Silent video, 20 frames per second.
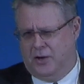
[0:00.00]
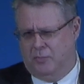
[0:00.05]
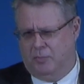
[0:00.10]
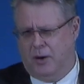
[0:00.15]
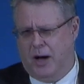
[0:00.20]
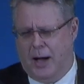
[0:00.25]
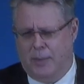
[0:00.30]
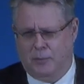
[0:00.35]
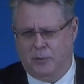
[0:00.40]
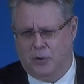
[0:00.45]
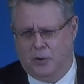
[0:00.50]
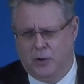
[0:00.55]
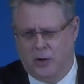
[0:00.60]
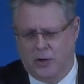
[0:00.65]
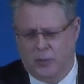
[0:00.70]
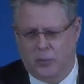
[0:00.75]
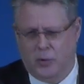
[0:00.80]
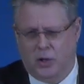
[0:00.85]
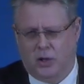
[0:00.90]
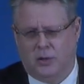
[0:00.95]
of
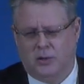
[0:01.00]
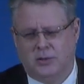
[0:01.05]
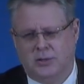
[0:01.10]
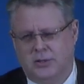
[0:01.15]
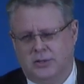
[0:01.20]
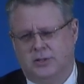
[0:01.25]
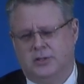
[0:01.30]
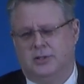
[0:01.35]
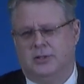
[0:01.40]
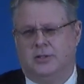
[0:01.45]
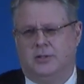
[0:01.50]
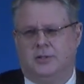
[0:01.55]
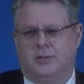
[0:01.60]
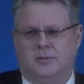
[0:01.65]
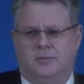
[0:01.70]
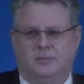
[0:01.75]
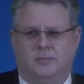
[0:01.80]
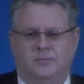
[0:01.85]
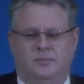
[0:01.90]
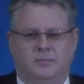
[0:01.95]
popcorn will
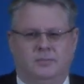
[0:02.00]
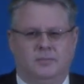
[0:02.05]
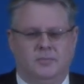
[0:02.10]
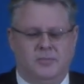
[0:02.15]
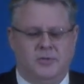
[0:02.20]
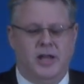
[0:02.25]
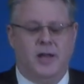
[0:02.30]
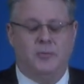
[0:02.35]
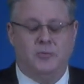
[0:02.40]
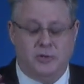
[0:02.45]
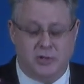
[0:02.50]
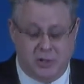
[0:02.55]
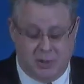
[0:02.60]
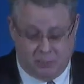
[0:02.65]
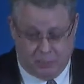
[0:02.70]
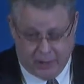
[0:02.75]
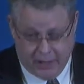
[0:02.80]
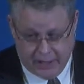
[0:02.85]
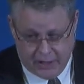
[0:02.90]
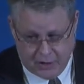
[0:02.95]
tempt you to
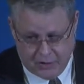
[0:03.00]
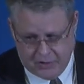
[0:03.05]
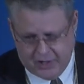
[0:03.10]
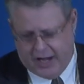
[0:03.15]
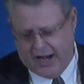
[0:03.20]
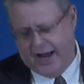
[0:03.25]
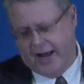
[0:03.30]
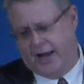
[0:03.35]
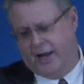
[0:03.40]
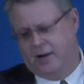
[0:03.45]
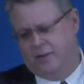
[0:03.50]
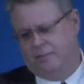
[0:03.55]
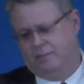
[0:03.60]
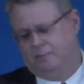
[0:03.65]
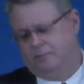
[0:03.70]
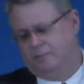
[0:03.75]
break your diet.